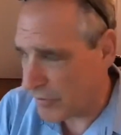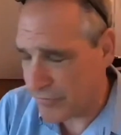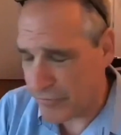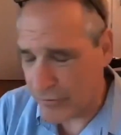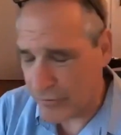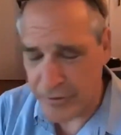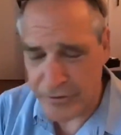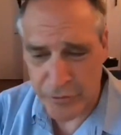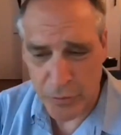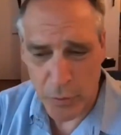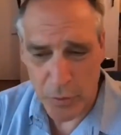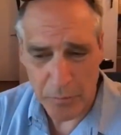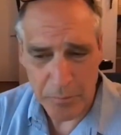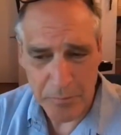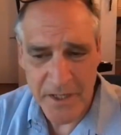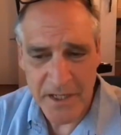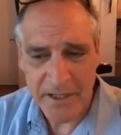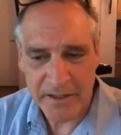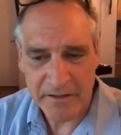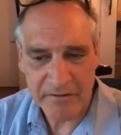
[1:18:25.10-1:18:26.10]
with virtual
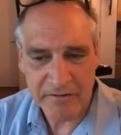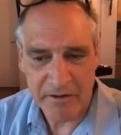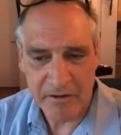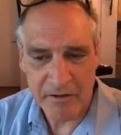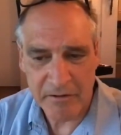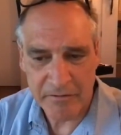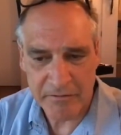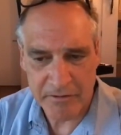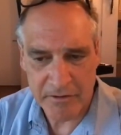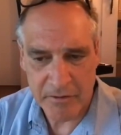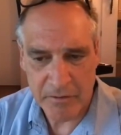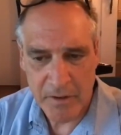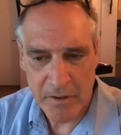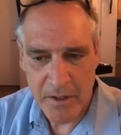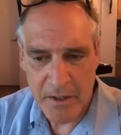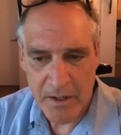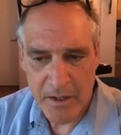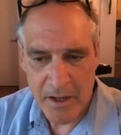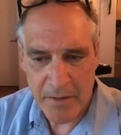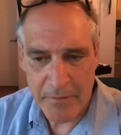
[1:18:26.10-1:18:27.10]
meetings also.
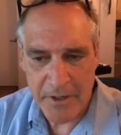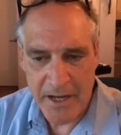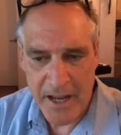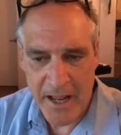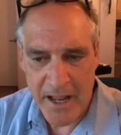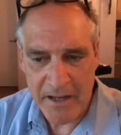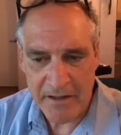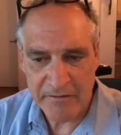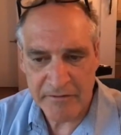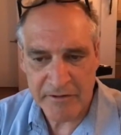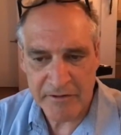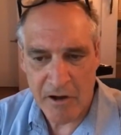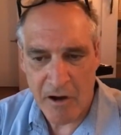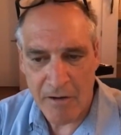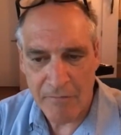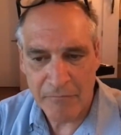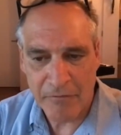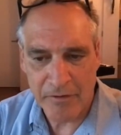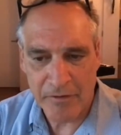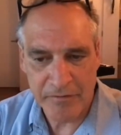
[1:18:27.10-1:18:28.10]
I mean, AIDS
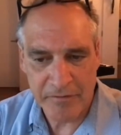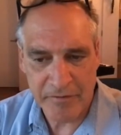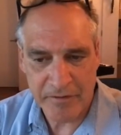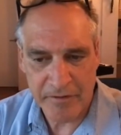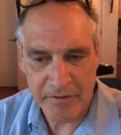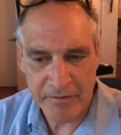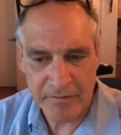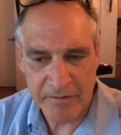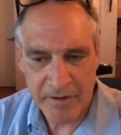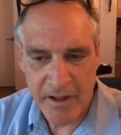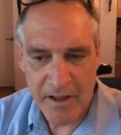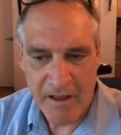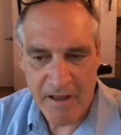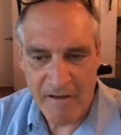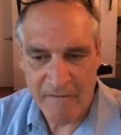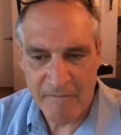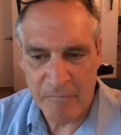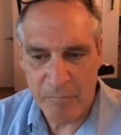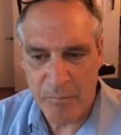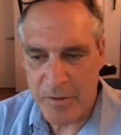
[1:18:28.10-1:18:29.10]
conferences
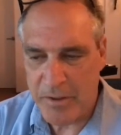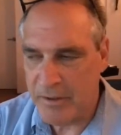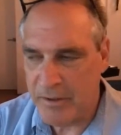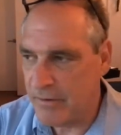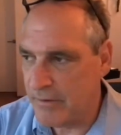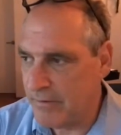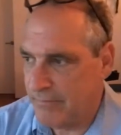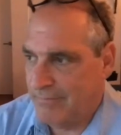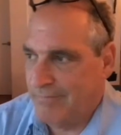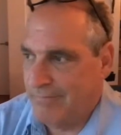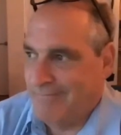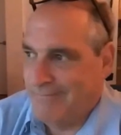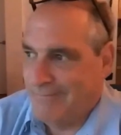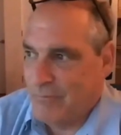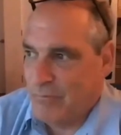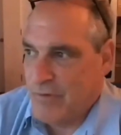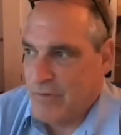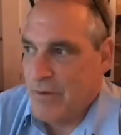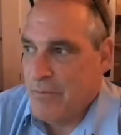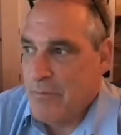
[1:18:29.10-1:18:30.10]
have been
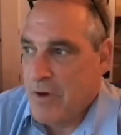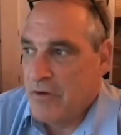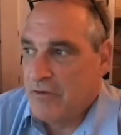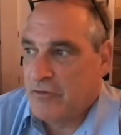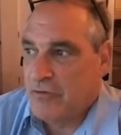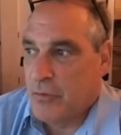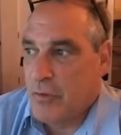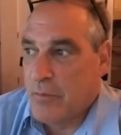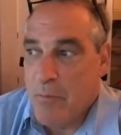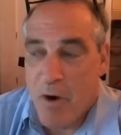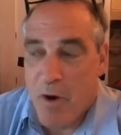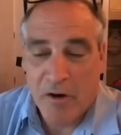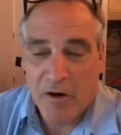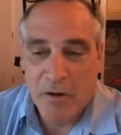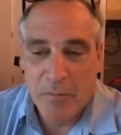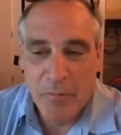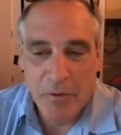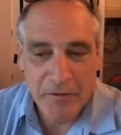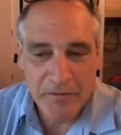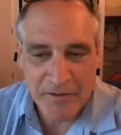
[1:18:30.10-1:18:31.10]
the most
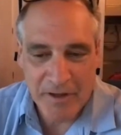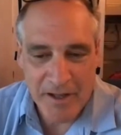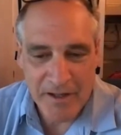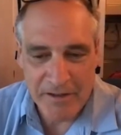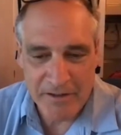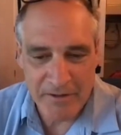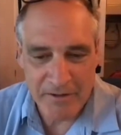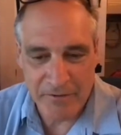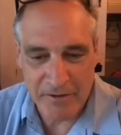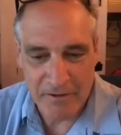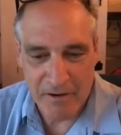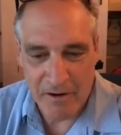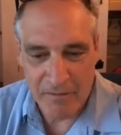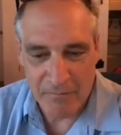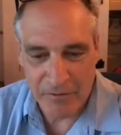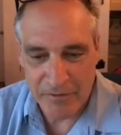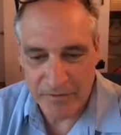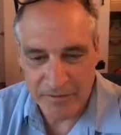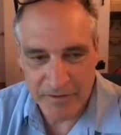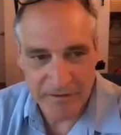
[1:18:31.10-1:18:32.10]
remarkable scientific
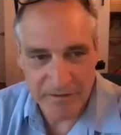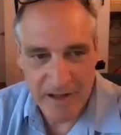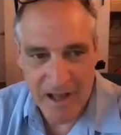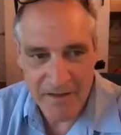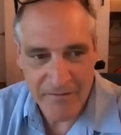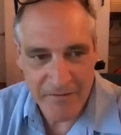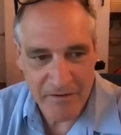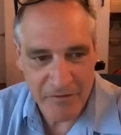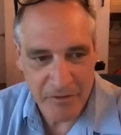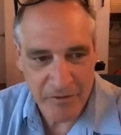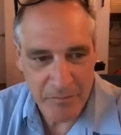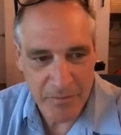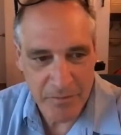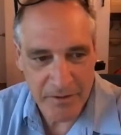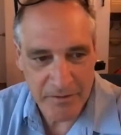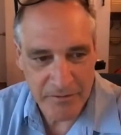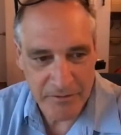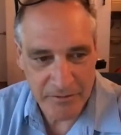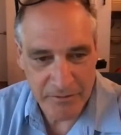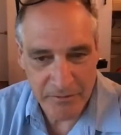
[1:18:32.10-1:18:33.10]
conferences I've ever
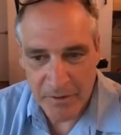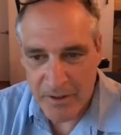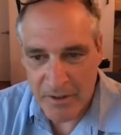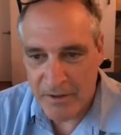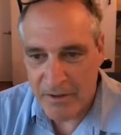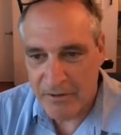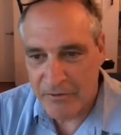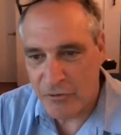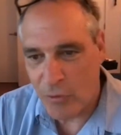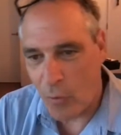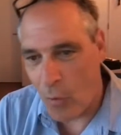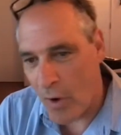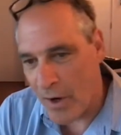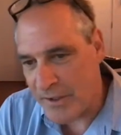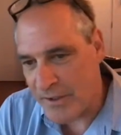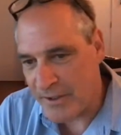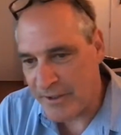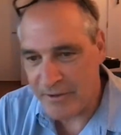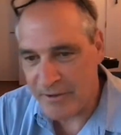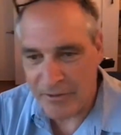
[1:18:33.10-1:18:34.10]
been to.
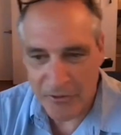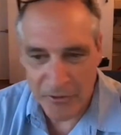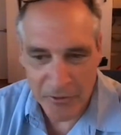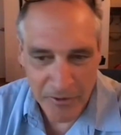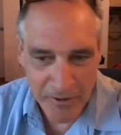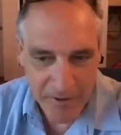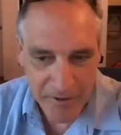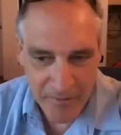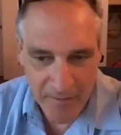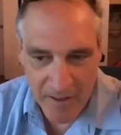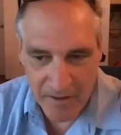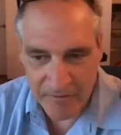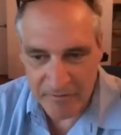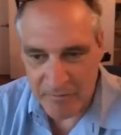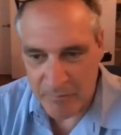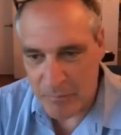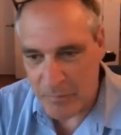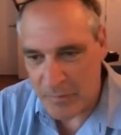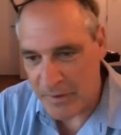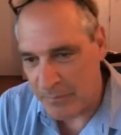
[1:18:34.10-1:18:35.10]
20,
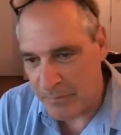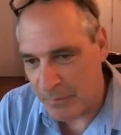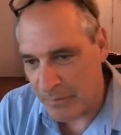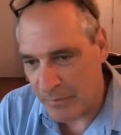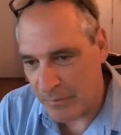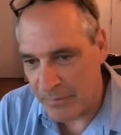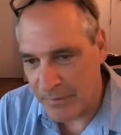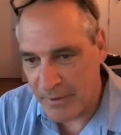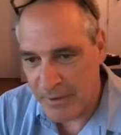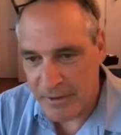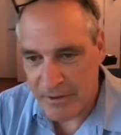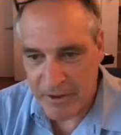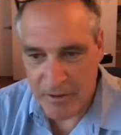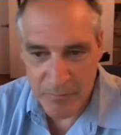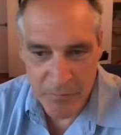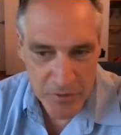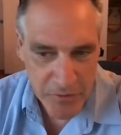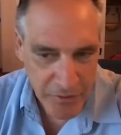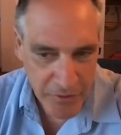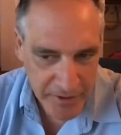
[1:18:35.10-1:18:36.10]
30,000 people,
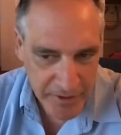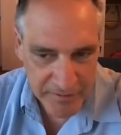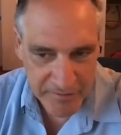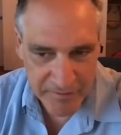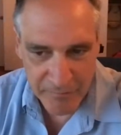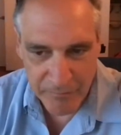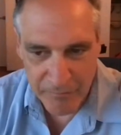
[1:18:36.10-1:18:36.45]
communities